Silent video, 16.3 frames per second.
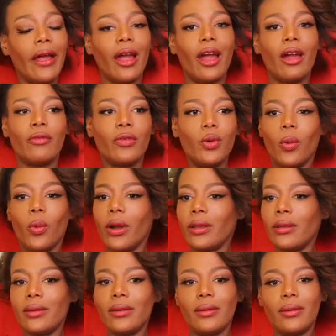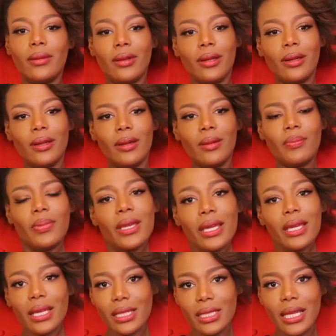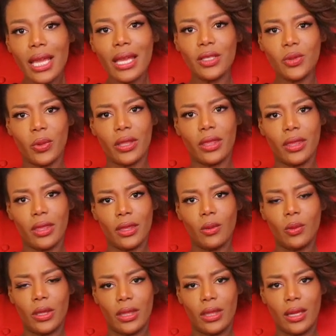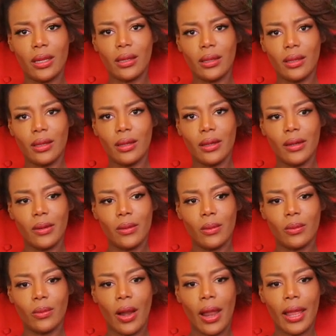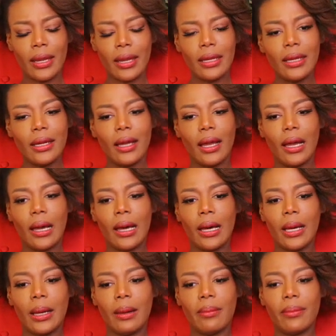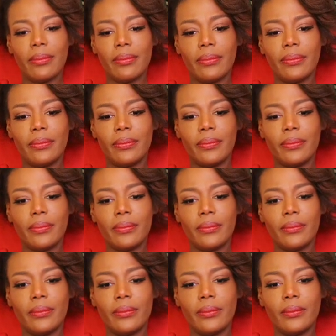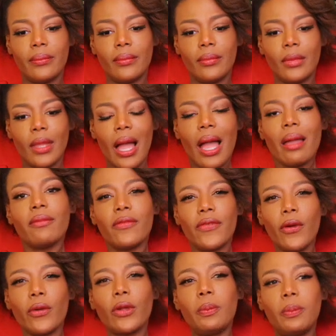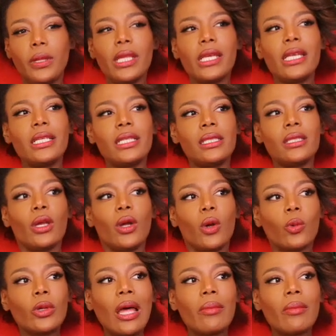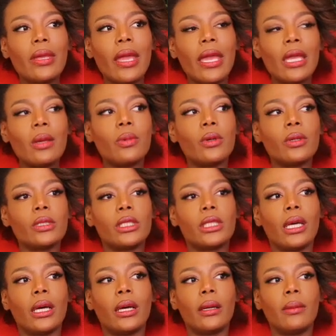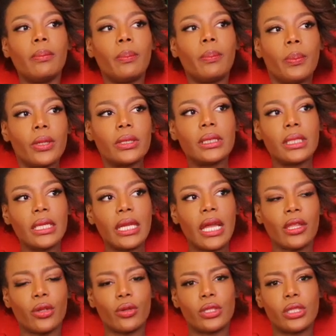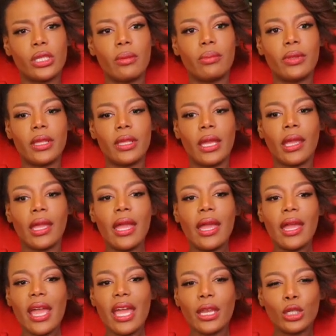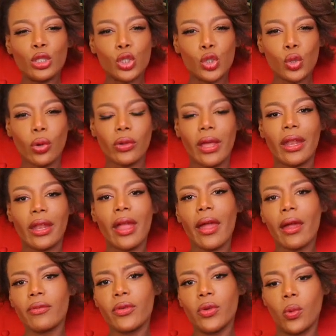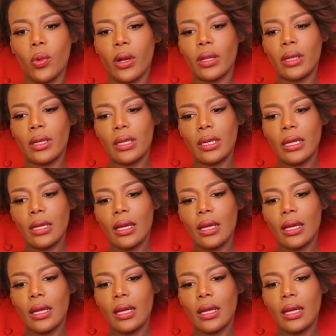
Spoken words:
everyone being content with it, right? I'm very pleased when I'm able to put together something and ensure that everyone